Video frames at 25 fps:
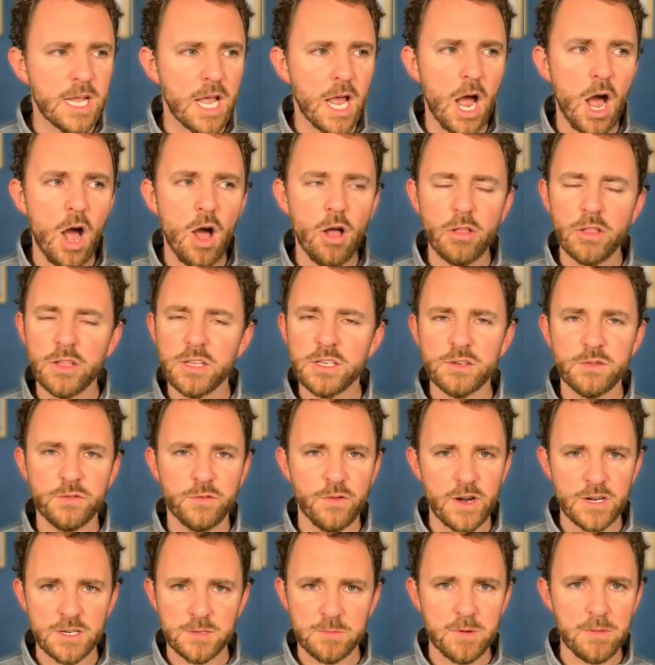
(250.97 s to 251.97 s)
college
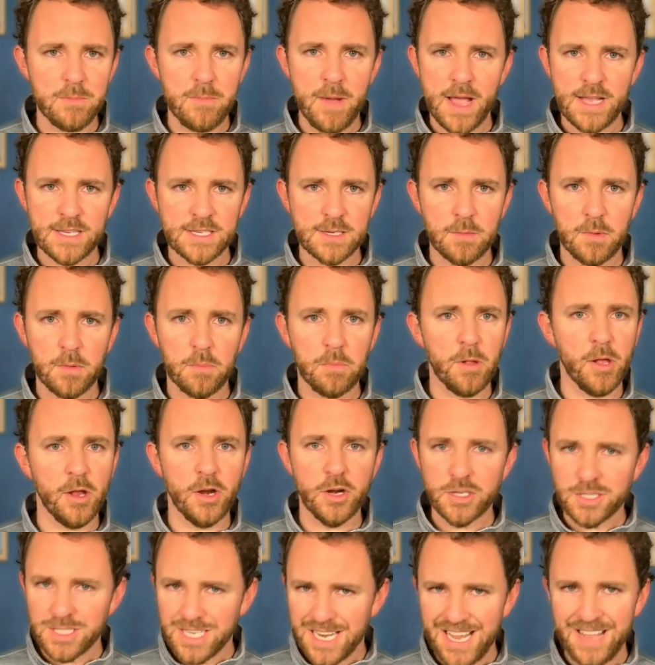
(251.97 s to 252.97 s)
freshman basketball
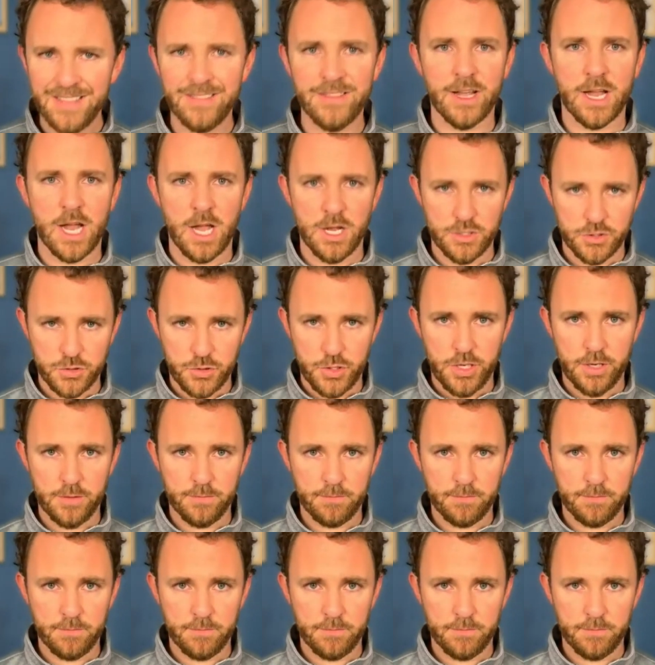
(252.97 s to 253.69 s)
players in the country,